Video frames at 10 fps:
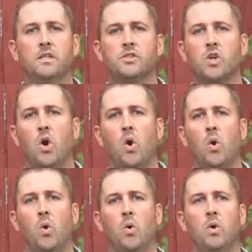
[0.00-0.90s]

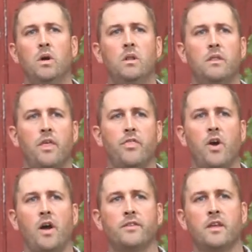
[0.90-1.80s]
So the
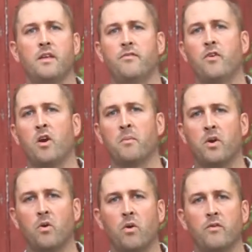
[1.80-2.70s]
thought that a
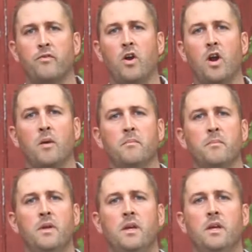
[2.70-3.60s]
farmer or a farm
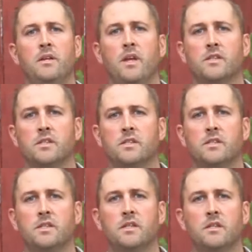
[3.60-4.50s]

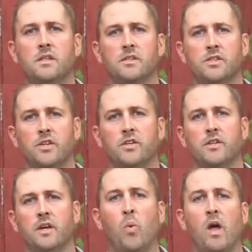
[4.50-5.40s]
doesn't consider
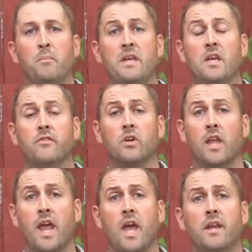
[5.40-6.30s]
the well-being of their
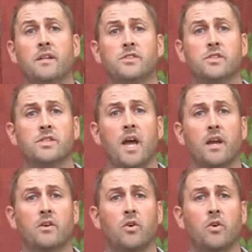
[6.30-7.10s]
land is just not